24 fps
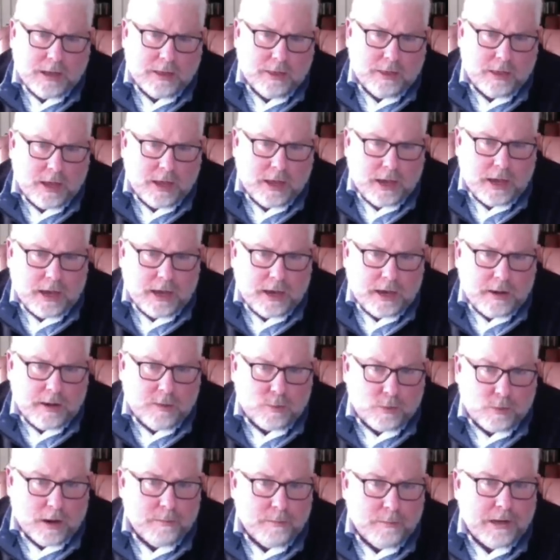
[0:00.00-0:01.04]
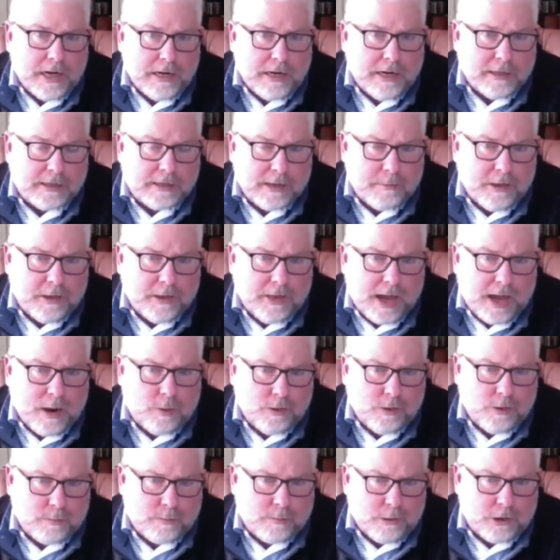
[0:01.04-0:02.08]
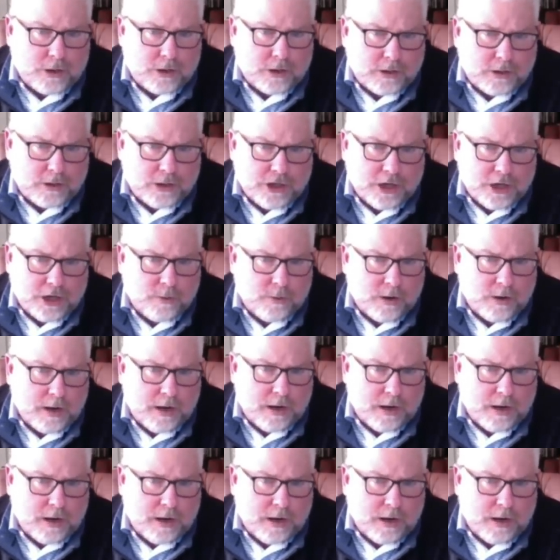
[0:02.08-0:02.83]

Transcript: They remedied some of that with their purchase of Gen Re,